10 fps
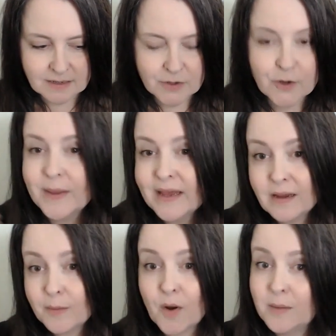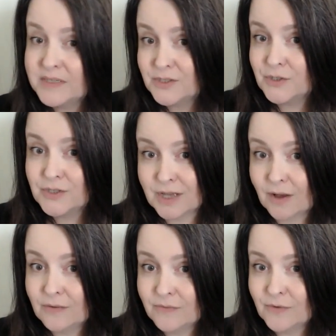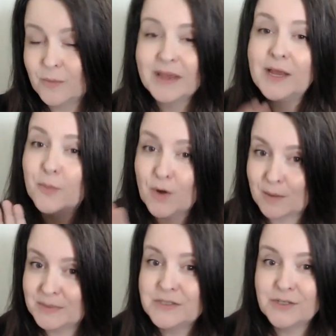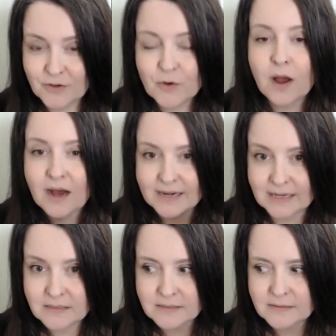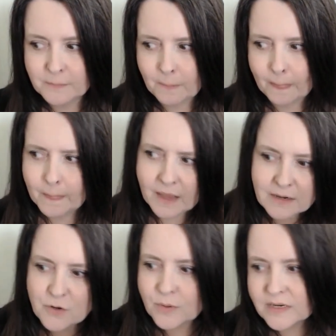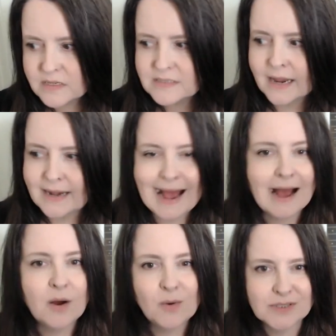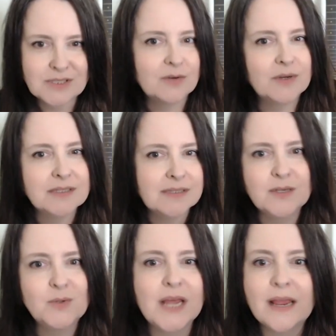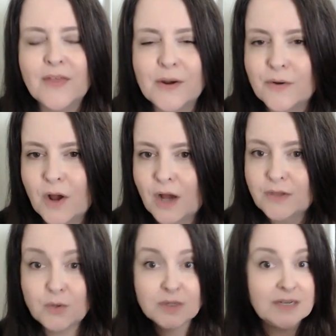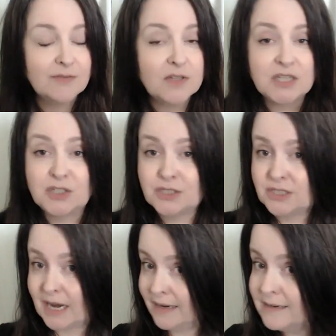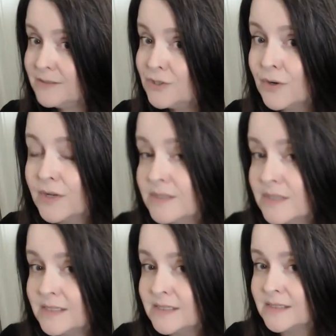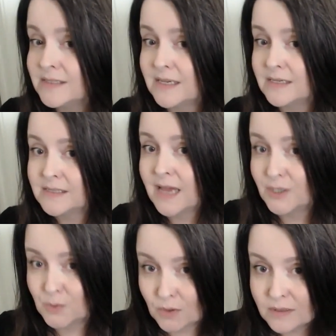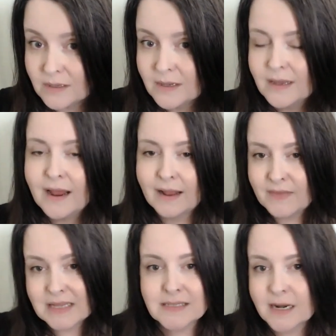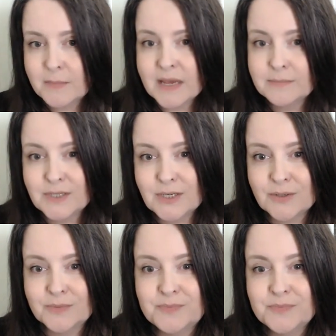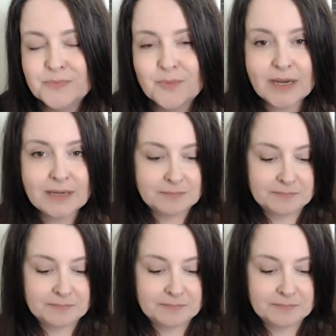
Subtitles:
you're making a promise to yourself, you're making a promise to your audience, and you can decide how seriously you take that or not. You can definitely change your consistency schedule, and that's going to be up to you, right?